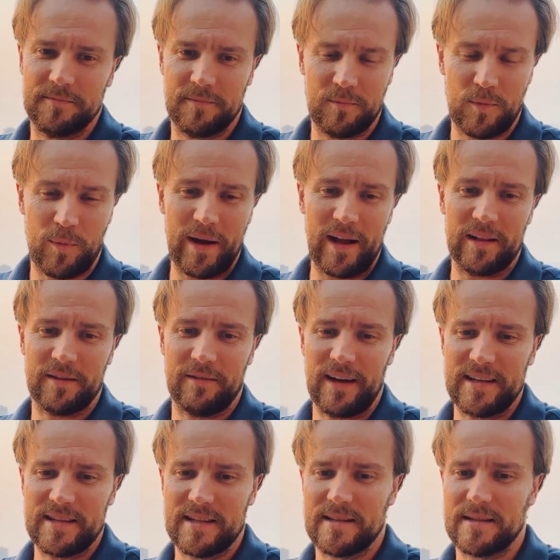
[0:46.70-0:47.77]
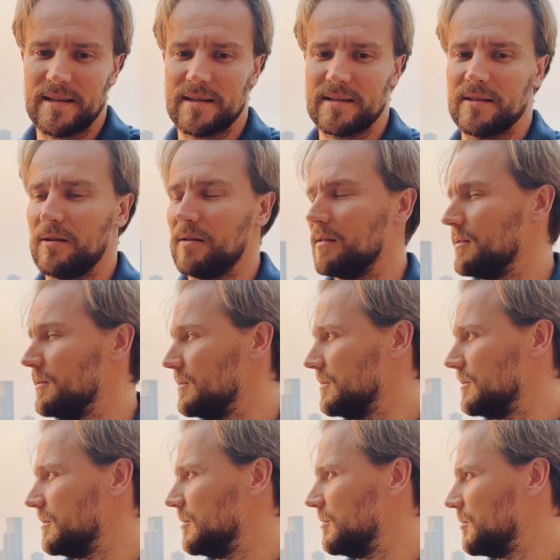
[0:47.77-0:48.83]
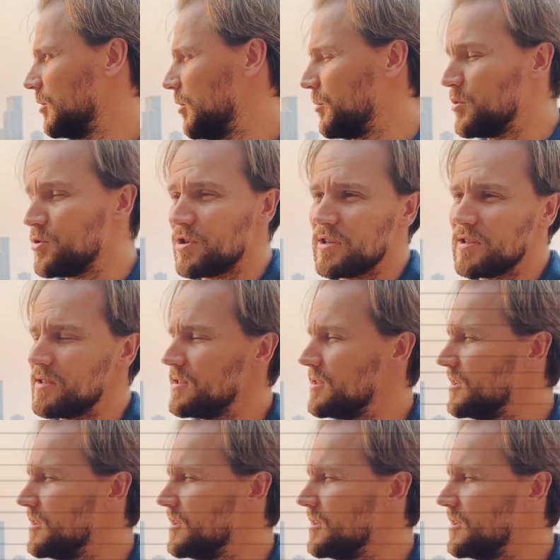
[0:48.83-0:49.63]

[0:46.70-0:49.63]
mobile devices, it's not computers,